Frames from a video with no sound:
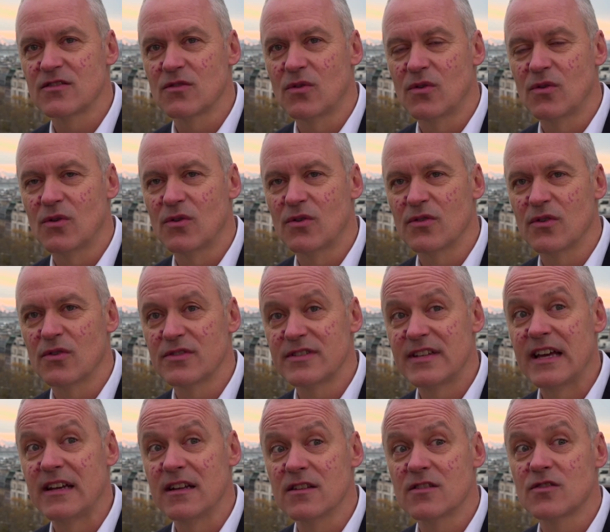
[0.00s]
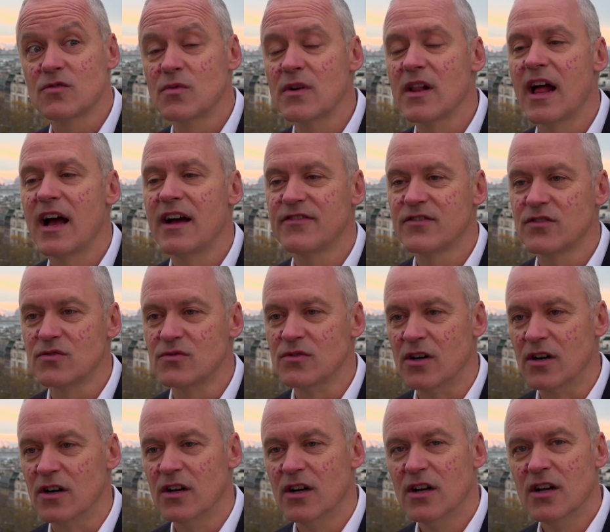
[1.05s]
or tenants will have
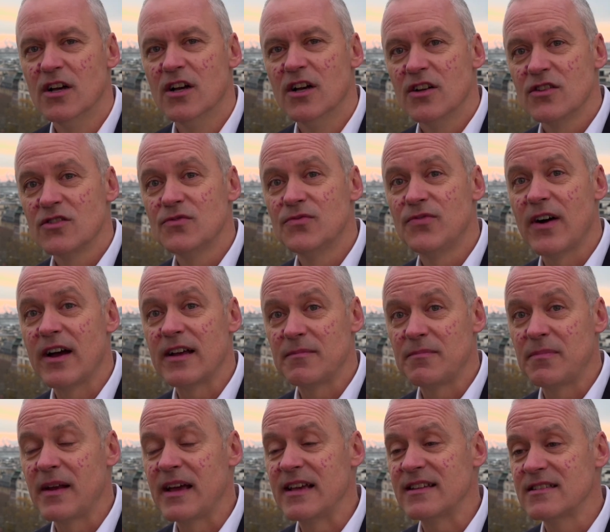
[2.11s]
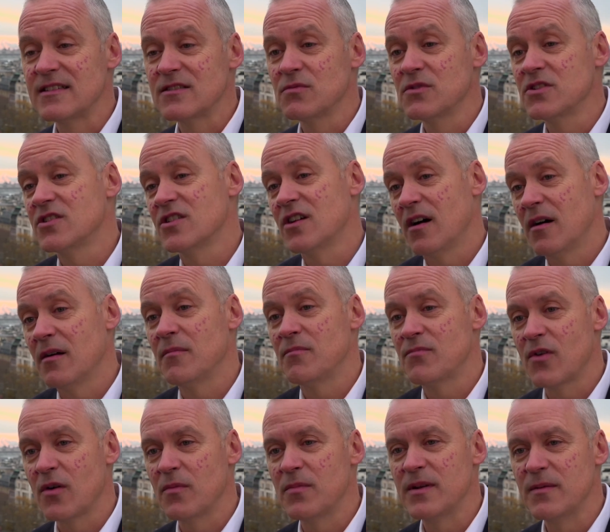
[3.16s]
to find places which are
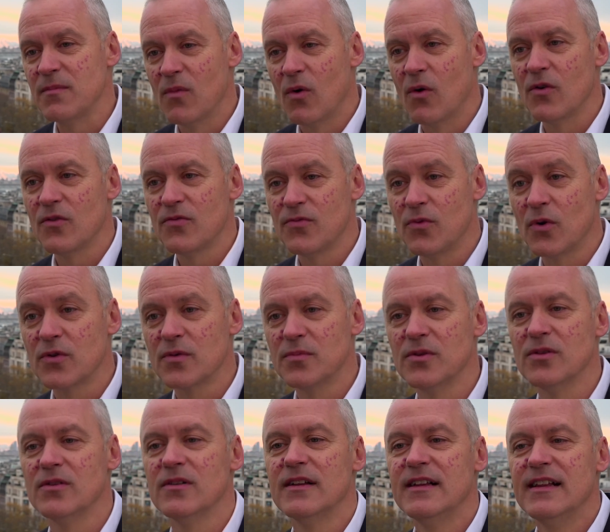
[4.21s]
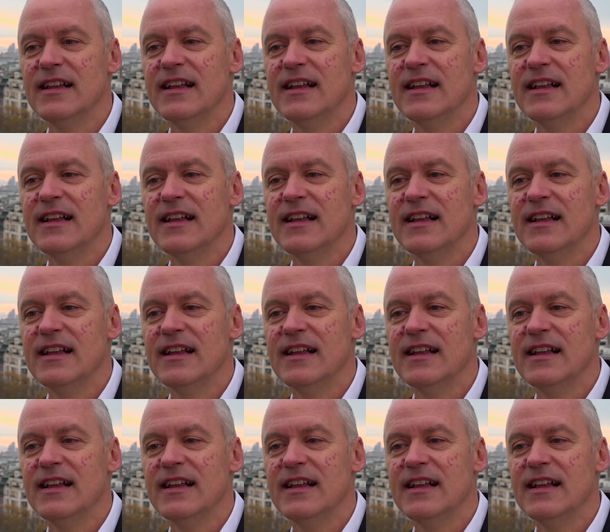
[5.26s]
probably more affordable.